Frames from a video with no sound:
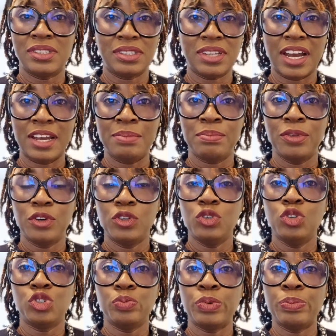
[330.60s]
time,
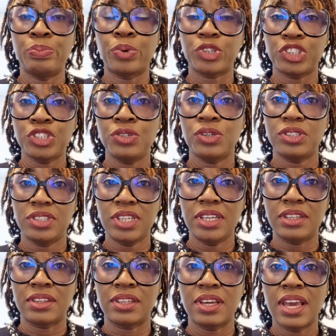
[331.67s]
you should be brushing your
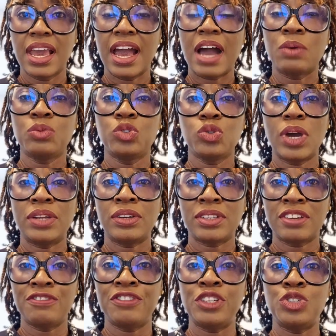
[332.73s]
teeth. I will do
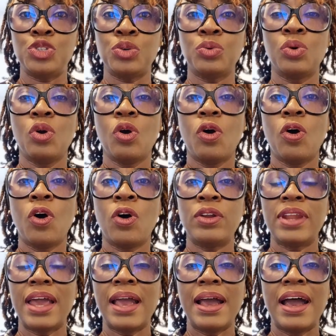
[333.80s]
another video
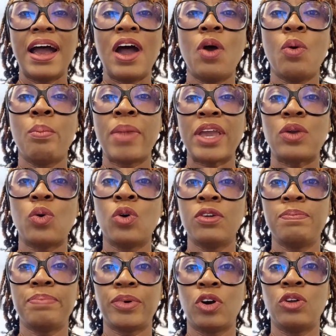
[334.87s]
on my
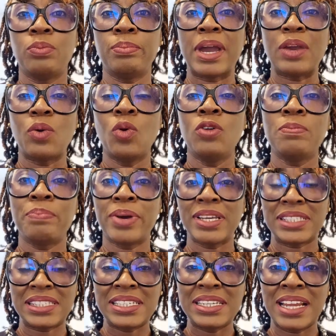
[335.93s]
own
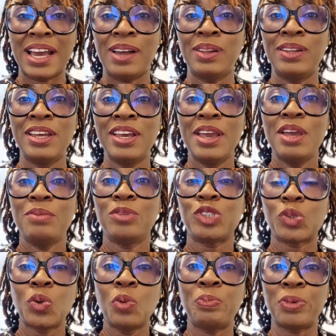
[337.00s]
personal
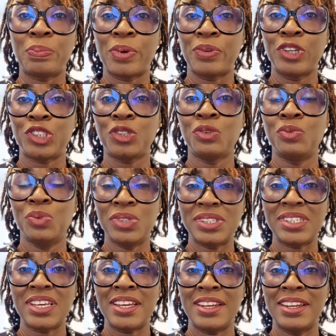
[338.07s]
school preparation
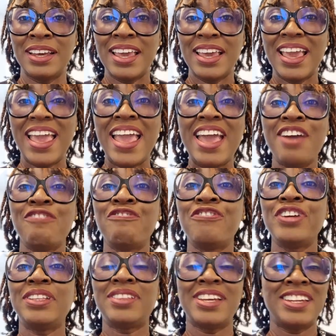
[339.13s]
routine.
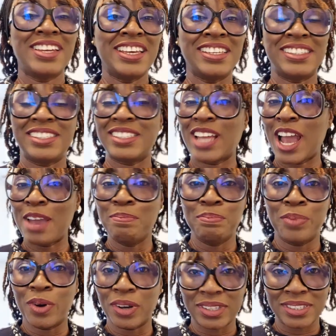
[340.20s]
Everything is time
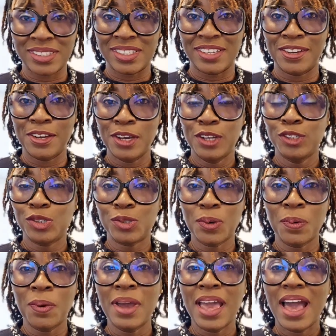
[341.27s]
boxed.
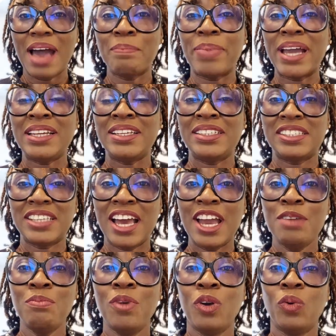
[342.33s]
So by the
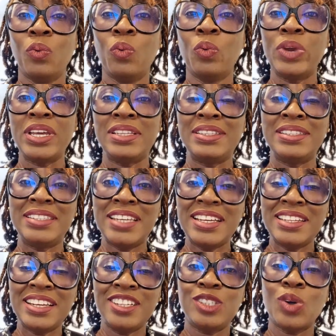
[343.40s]
time we
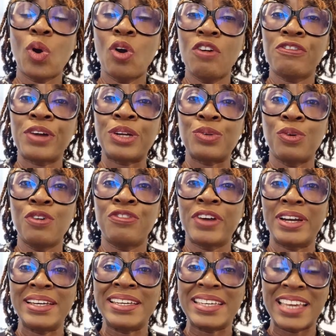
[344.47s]
did it over and over
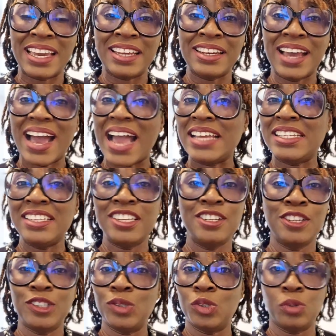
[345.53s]
again, I didn't
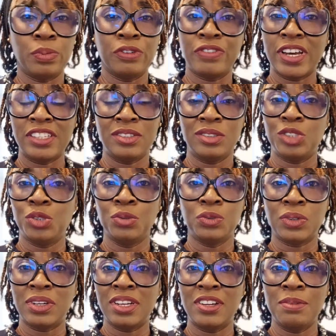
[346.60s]
need to supervise the
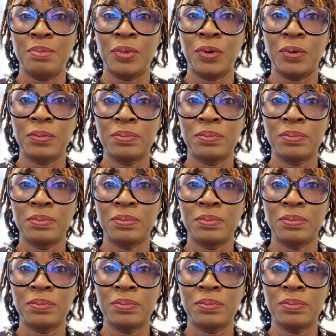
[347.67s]
children anymore.